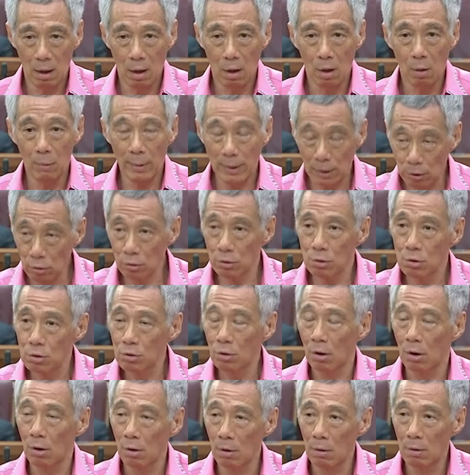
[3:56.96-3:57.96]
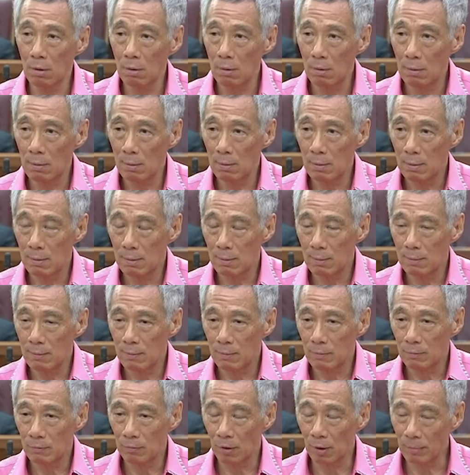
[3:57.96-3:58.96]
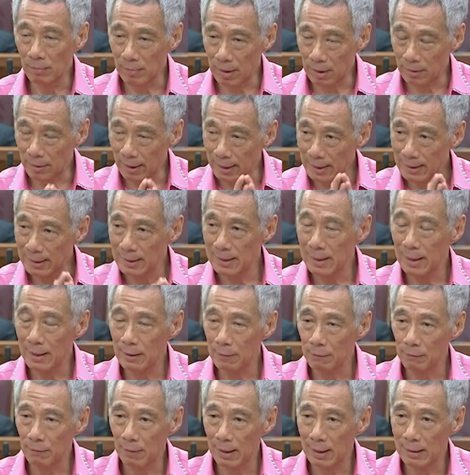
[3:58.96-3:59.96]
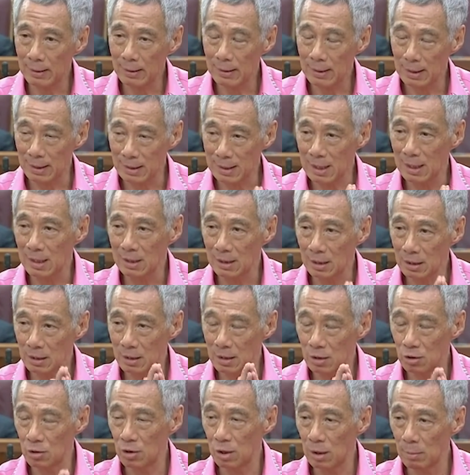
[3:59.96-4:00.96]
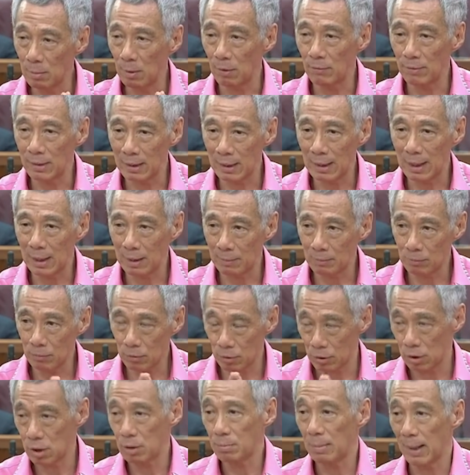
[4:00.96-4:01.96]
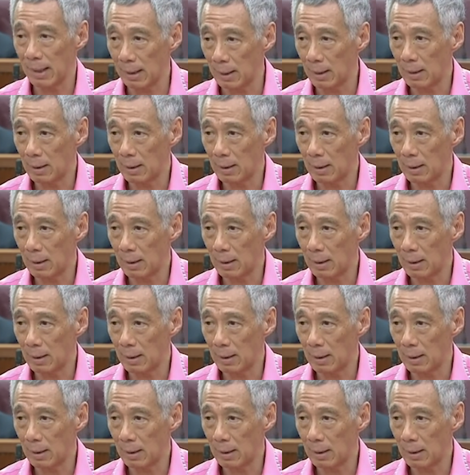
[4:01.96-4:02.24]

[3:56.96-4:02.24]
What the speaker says: We do draw from the rainy day fund a certain stream of income to spend.